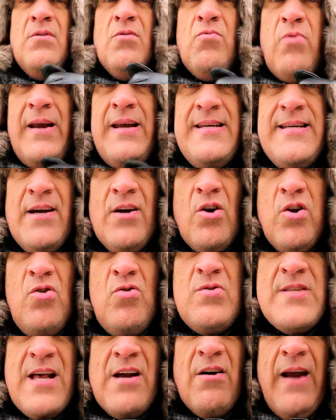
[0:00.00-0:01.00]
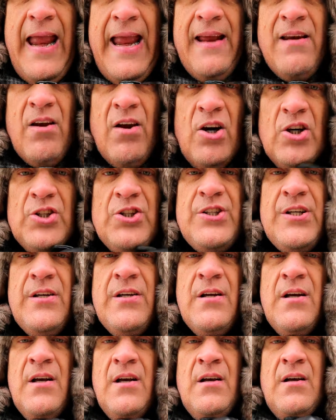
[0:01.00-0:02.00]
reindeer lose their antlers
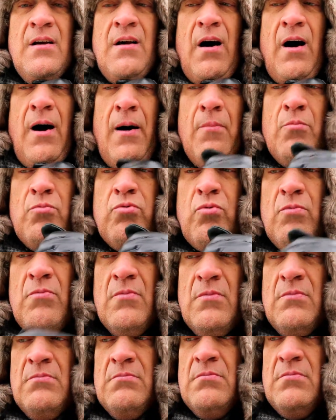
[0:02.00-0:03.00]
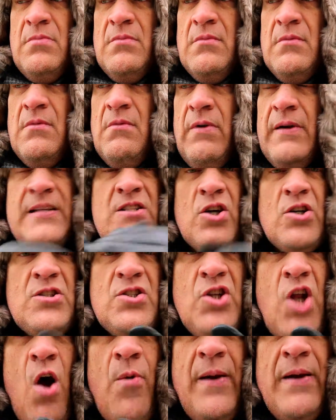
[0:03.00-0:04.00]
when it starts
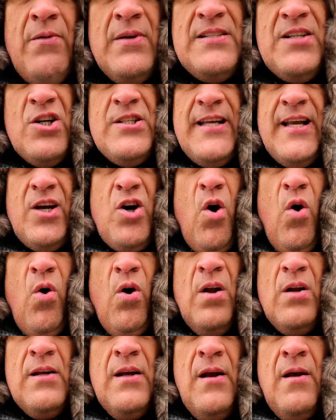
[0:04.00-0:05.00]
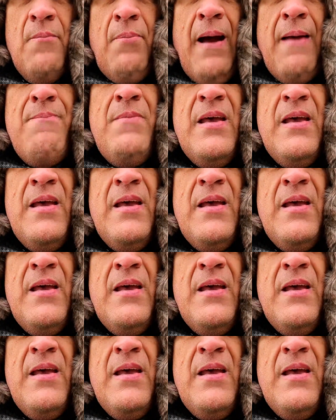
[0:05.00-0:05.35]
snowing, when it starts to get cold. By